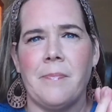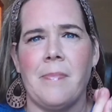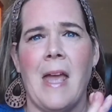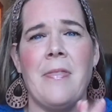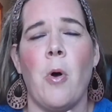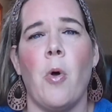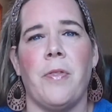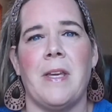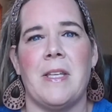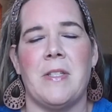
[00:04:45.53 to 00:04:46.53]
And the whole
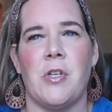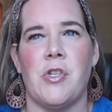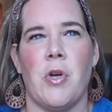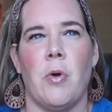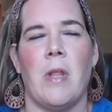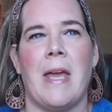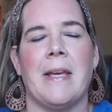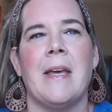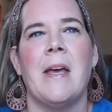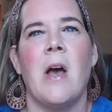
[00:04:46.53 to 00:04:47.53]
thing is to show
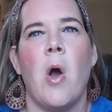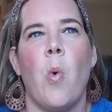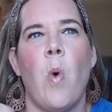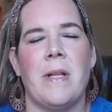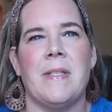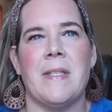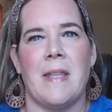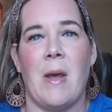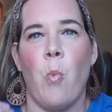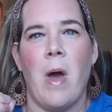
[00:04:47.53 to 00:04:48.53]

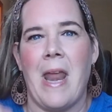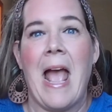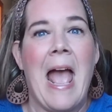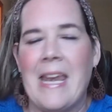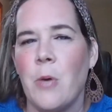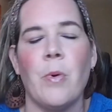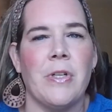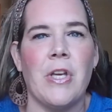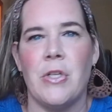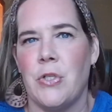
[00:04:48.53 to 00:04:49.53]
what
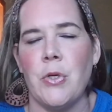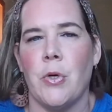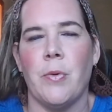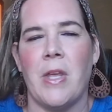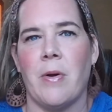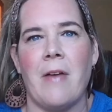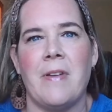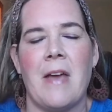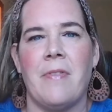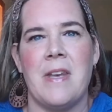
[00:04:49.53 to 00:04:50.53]
anyone can do. They don't have
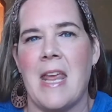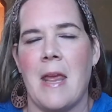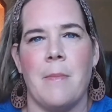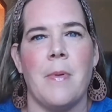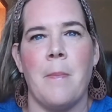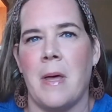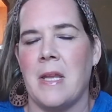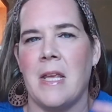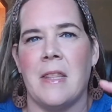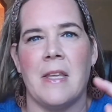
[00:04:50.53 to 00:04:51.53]
to have the name, the
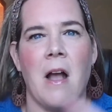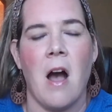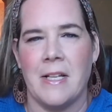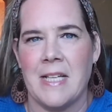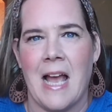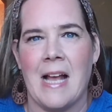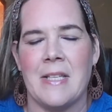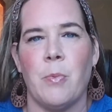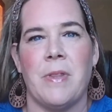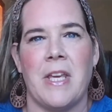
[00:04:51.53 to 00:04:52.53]
money, the
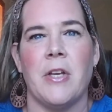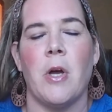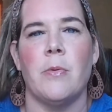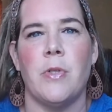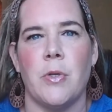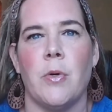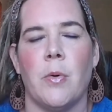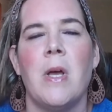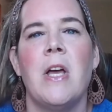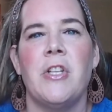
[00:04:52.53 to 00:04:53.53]
contacts, what they could go
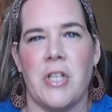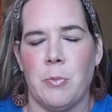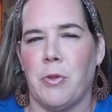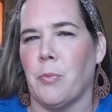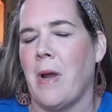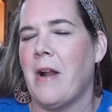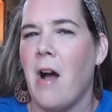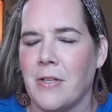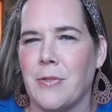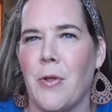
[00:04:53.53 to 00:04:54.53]
do just with the right
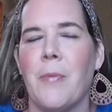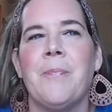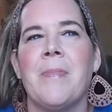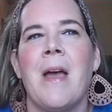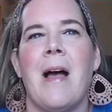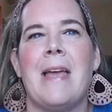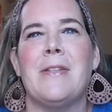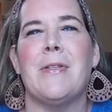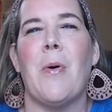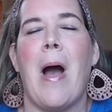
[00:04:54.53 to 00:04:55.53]
hustle. And
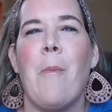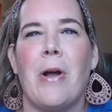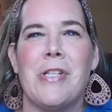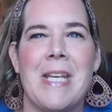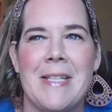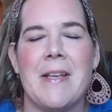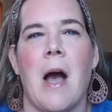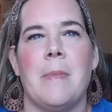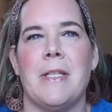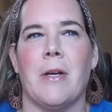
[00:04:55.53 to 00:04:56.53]
so I'm watching his
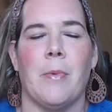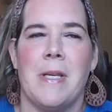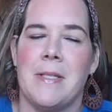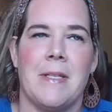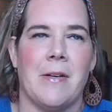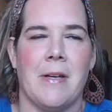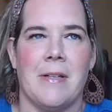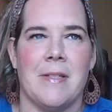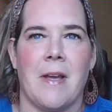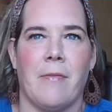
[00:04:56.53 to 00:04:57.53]
commentary where he's tearing
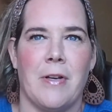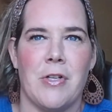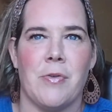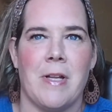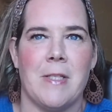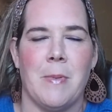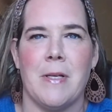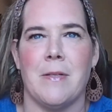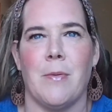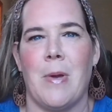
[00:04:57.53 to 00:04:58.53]
Discovery to shreds
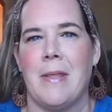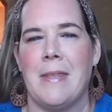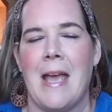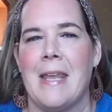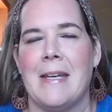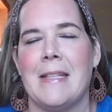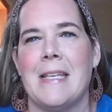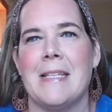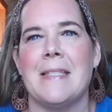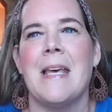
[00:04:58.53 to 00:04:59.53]
because of the way that they edited
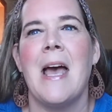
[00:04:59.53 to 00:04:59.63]
this.